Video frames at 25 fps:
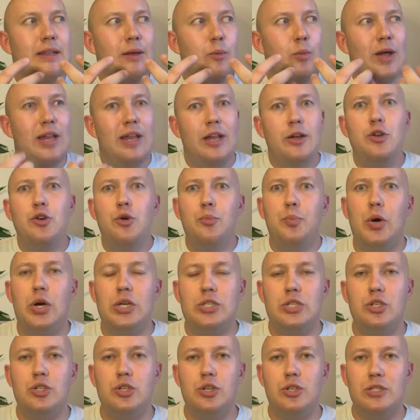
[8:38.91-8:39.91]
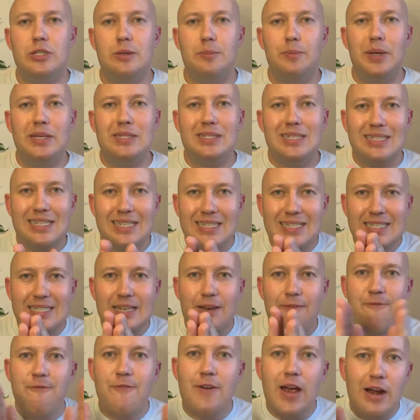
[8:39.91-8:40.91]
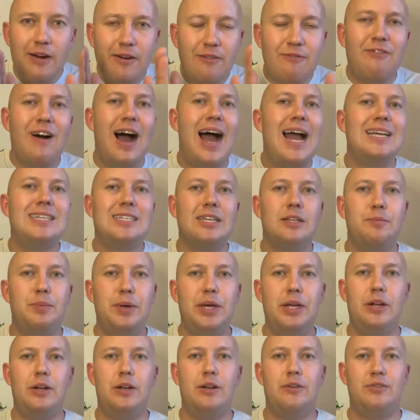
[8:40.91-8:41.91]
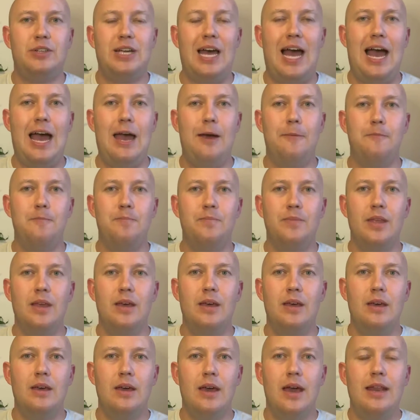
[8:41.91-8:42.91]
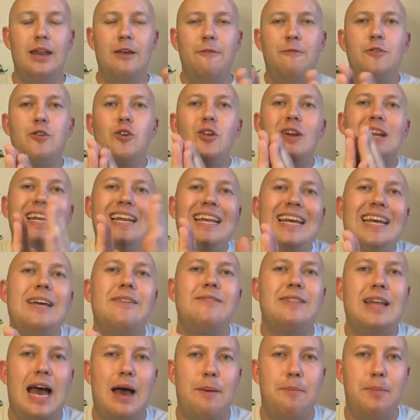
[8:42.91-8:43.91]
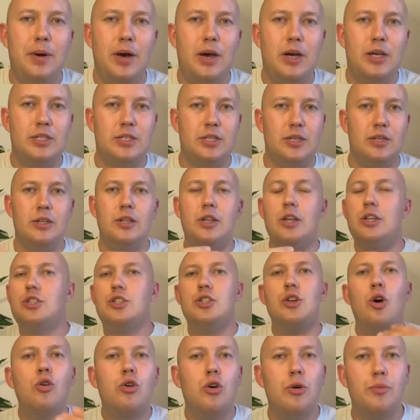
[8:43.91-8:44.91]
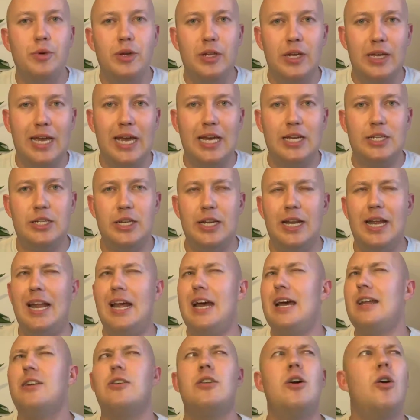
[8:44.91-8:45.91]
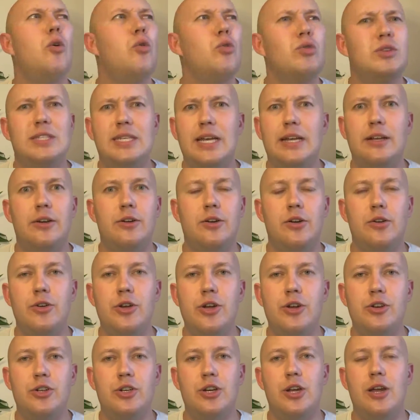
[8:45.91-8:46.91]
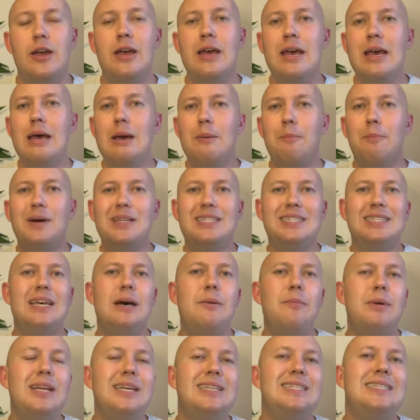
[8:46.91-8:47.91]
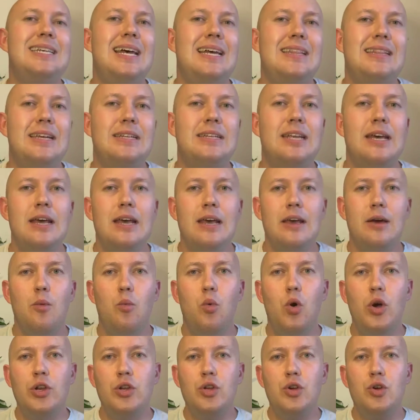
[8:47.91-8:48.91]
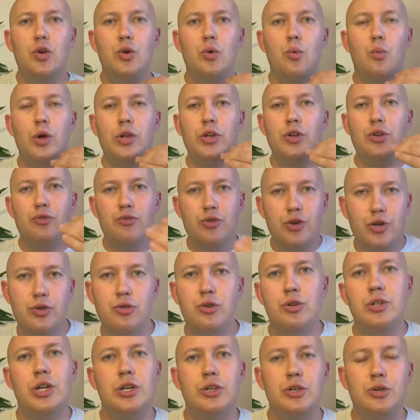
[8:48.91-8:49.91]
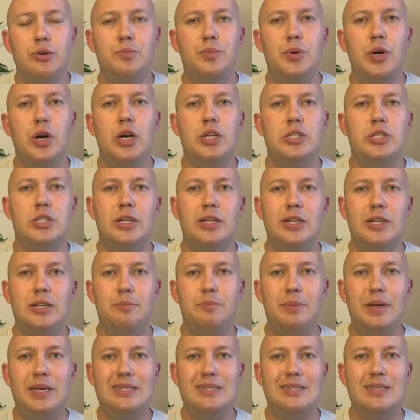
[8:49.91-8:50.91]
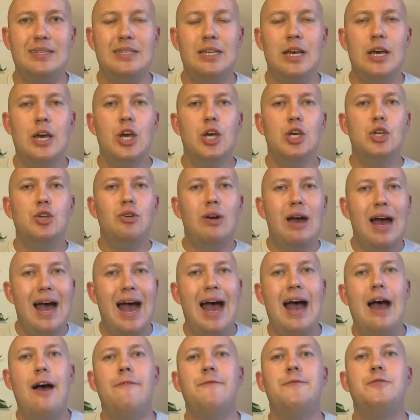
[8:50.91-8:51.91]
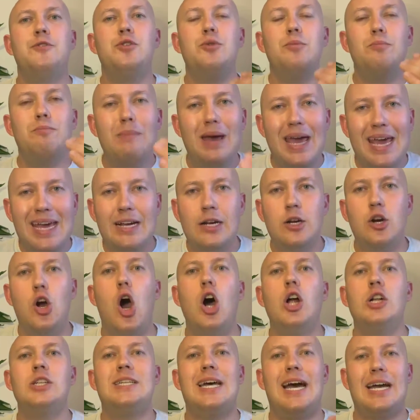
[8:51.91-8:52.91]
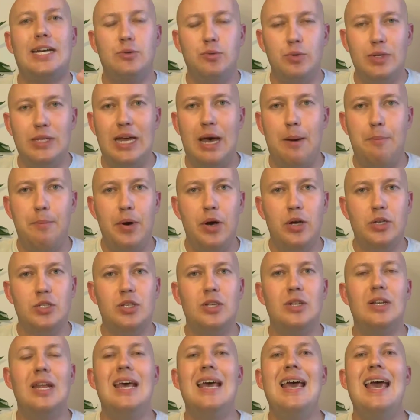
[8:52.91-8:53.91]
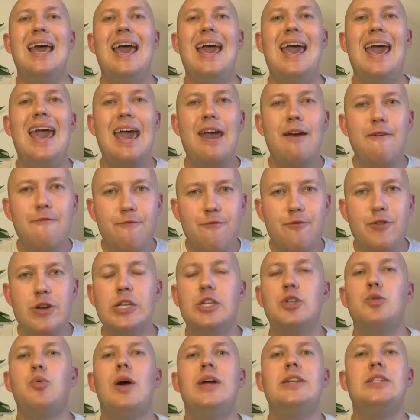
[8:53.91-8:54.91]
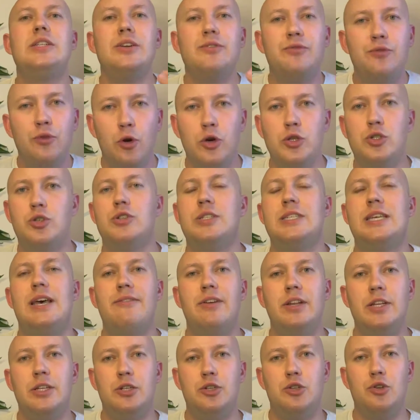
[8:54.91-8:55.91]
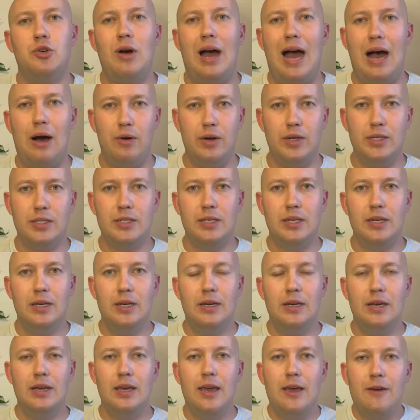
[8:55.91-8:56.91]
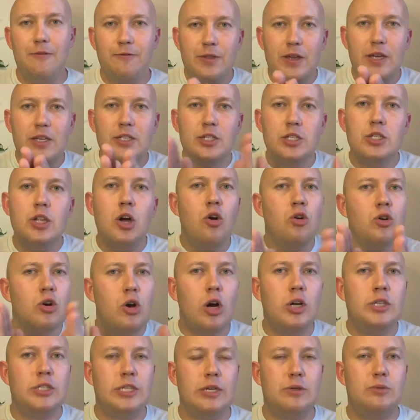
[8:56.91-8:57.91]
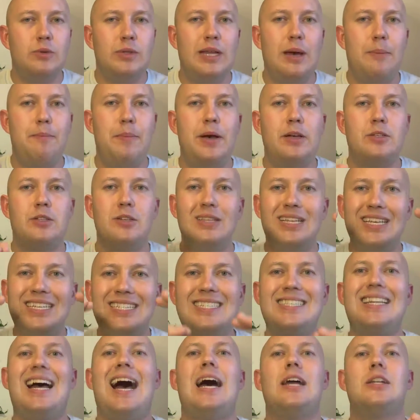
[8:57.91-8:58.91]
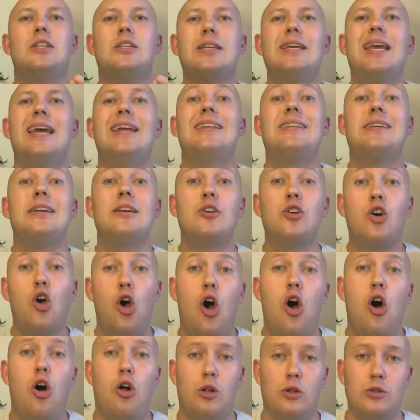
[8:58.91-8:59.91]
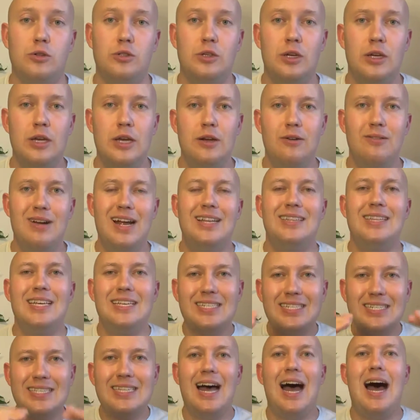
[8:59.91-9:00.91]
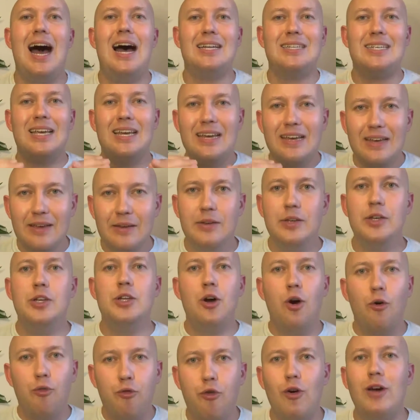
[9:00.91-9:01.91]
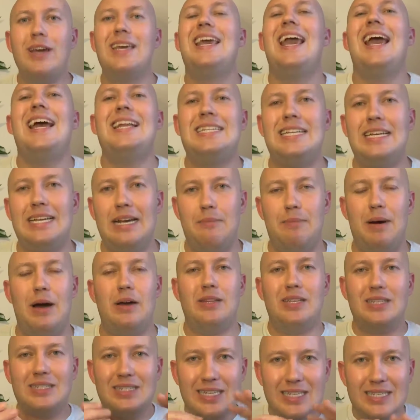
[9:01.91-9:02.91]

When a new person joins the business, it's a very vital period of time. And if you leave that person, there's no communication. And I don't know who said it on the internet, but somebody said that when you recruit a new person in business, you have to make contact with that person every 24 to 72 hours. If there's no contact with that person, they start getting cold, right? They start forgetting about this.